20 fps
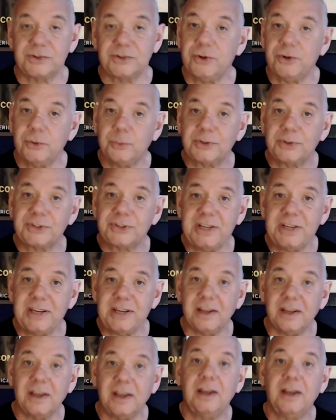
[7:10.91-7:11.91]
So you will
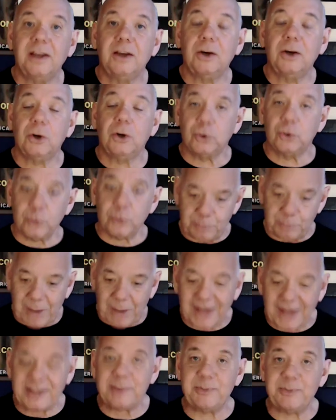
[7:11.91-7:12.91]
see good
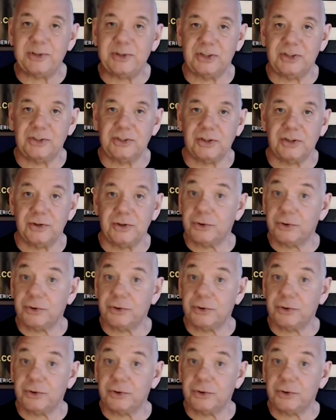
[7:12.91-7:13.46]
body position.